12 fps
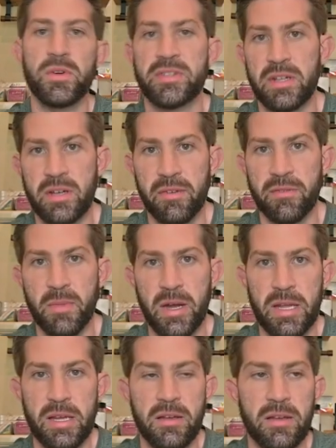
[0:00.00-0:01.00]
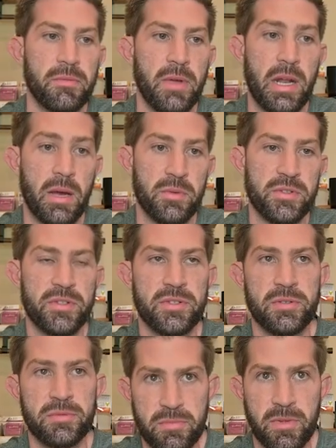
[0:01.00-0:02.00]
wasn't enough money. And I
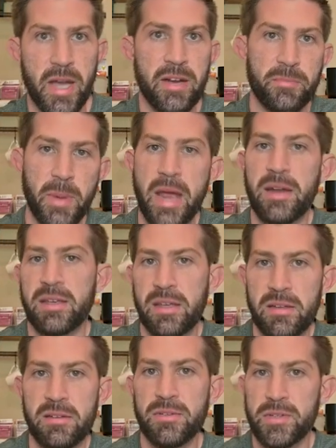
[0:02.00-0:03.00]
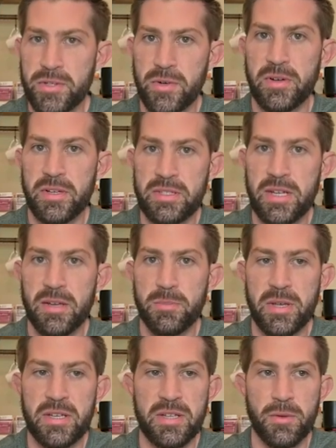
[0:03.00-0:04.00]
was kind of panicking to a certain extent
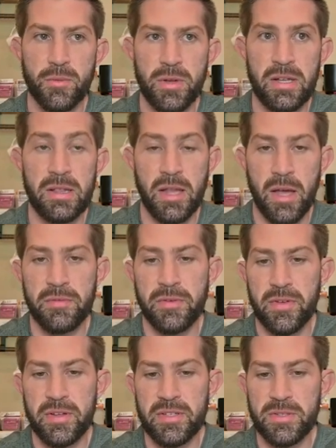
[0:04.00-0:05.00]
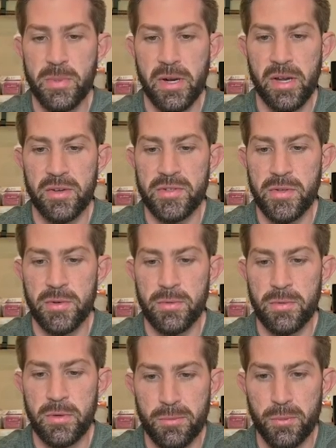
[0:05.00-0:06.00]
because I really loved fitness, but I
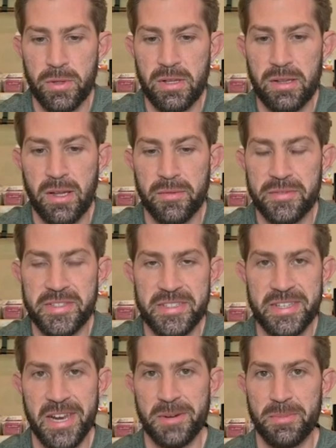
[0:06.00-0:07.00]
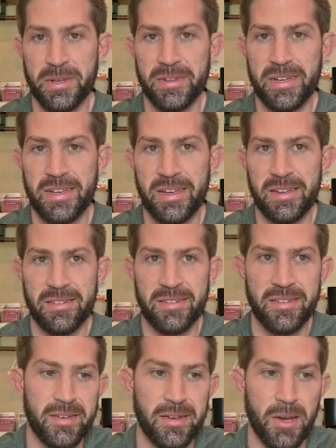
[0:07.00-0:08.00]
also really loved sustainability
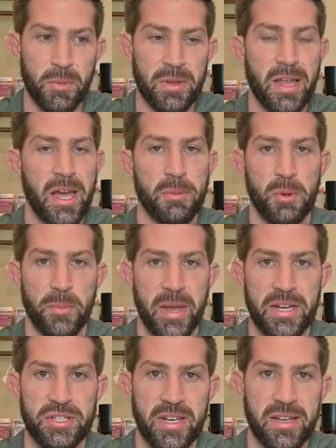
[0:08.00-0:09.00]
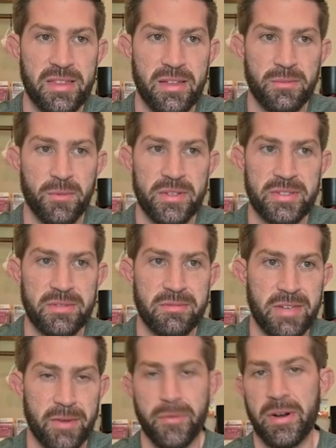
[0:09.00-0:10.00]
and a reliable paycheck that
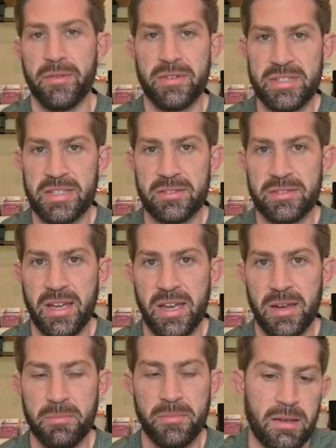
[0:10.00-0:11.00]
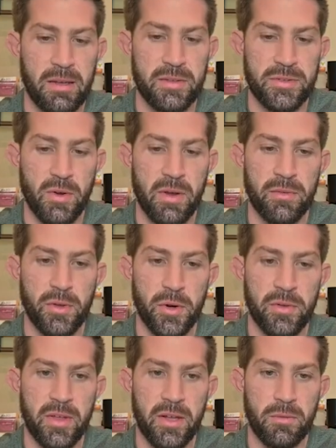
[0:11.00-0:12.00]
wasn't different every single time. And so I've
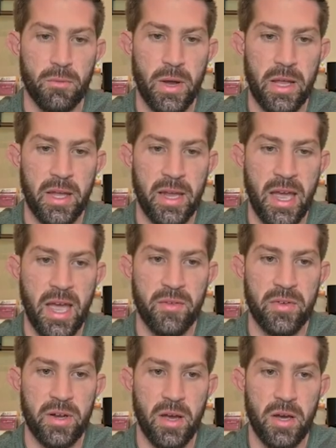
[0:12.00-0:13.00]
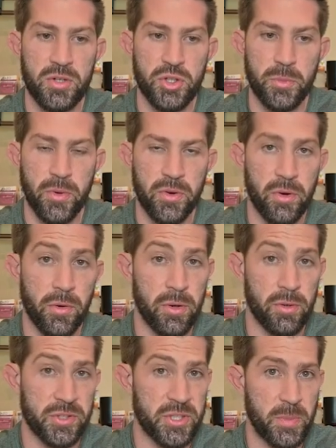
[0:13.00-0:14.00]
learned that while I have an
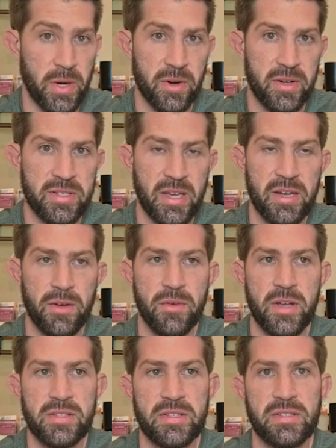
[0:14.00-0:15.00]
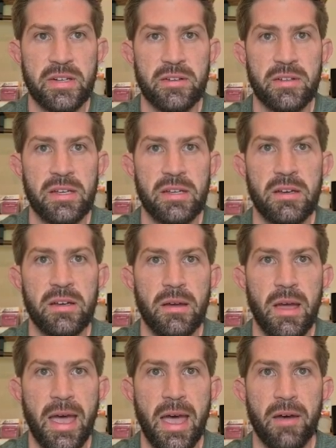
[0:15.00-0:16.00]
entrepreneurial spirit, I don't necessarily
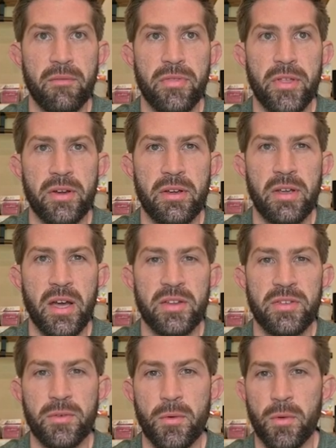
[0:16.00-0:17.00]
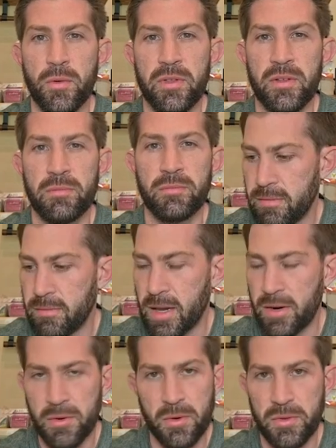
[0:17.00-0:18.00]
have the guts or the,
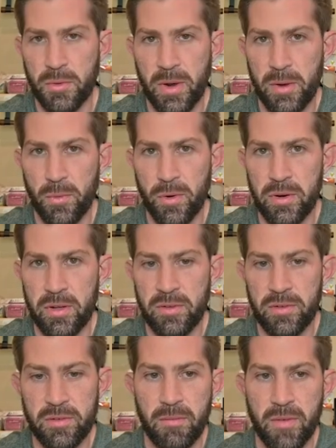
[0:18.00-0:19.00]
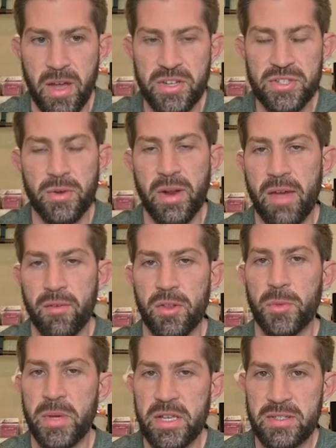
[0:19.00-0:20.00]
I don't know what the right word is. I just don't have all
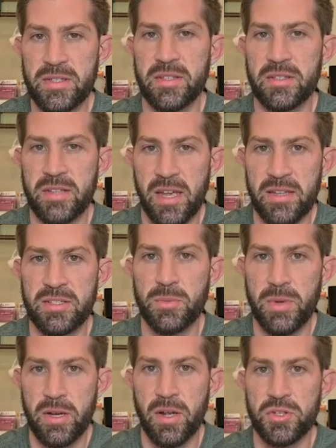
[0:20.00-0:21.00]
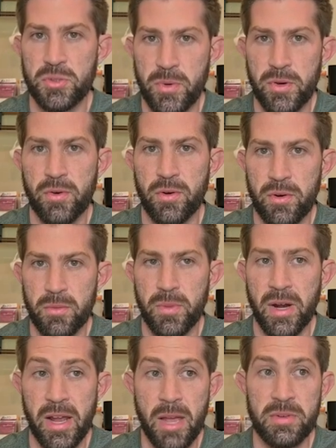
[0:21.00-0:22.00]
the pieces it takes to be an entrepreneur,
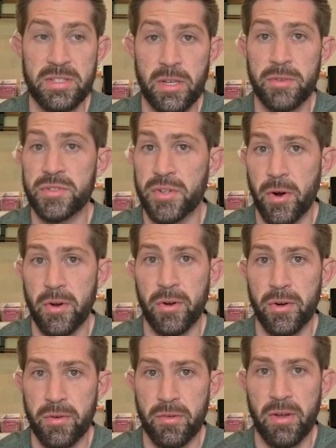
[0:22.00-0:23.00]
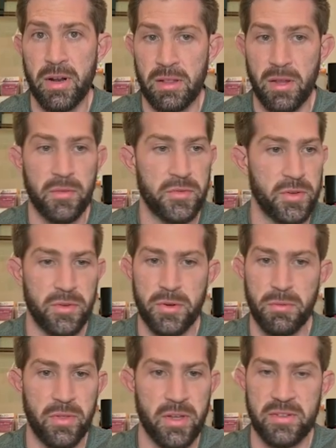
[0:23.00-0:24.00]
but I am a self starter and I love to
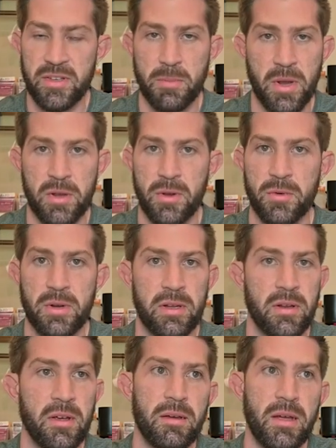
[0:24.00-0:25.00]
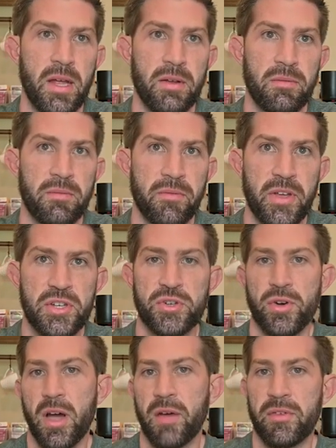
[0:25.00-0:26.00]
do things on my own and, and
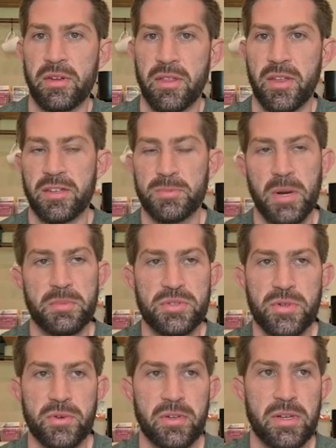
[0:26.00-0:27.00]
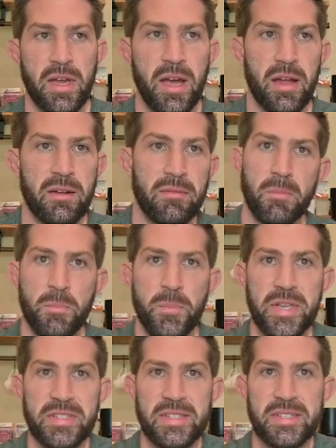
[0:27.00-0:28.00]
venture off into things, but I'm certainly not
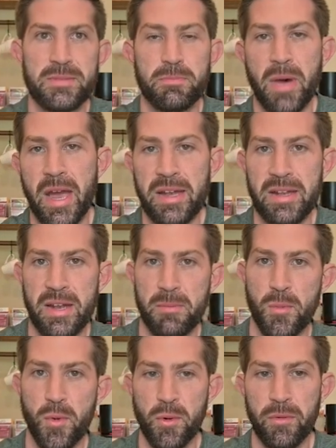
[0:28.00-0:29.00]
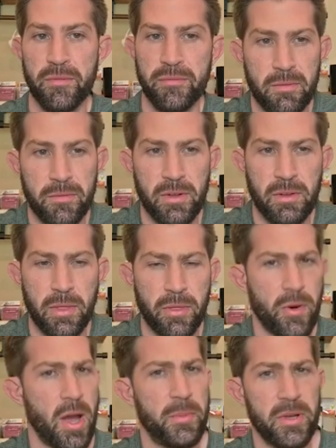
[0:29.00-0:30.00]
business minded. I'm more
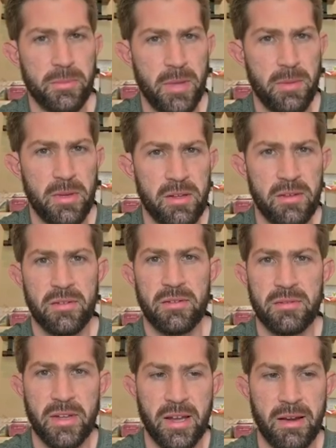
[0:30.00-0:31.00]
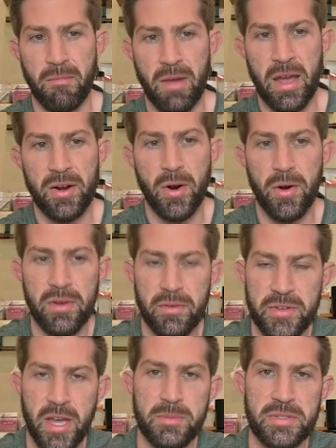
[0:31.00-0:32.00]
philanthropic, maybe. Like I had a hard
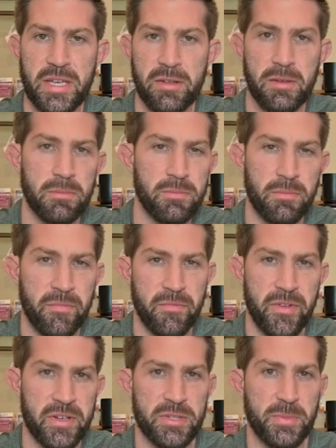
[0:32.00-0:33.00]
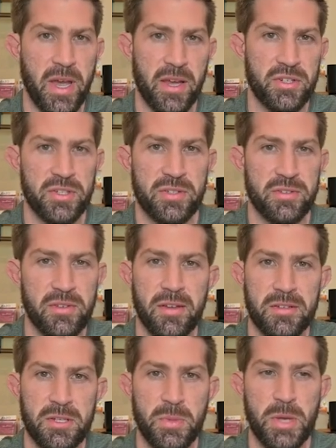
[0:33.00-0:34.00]
enough time selling fitness packages
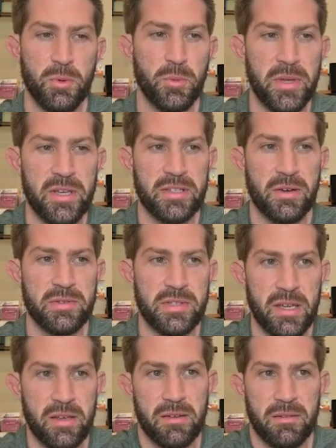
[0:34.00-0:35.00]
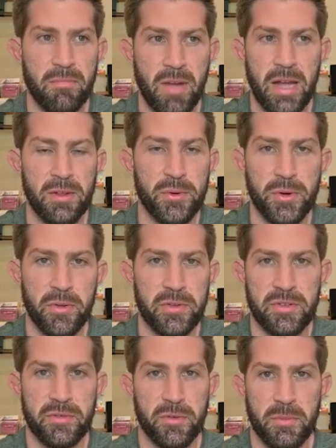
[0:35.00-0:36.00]
to people because I was like, I learned all
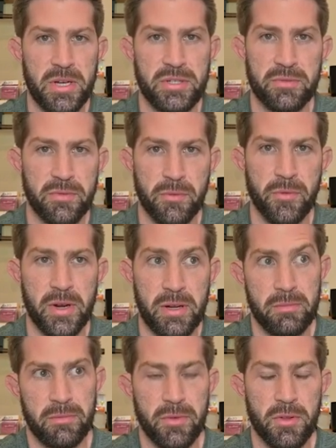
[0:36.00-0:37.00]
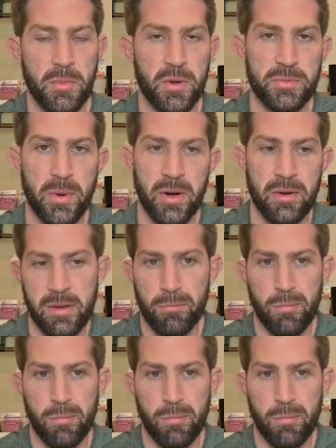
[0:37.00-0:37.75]
this information for free for the most part.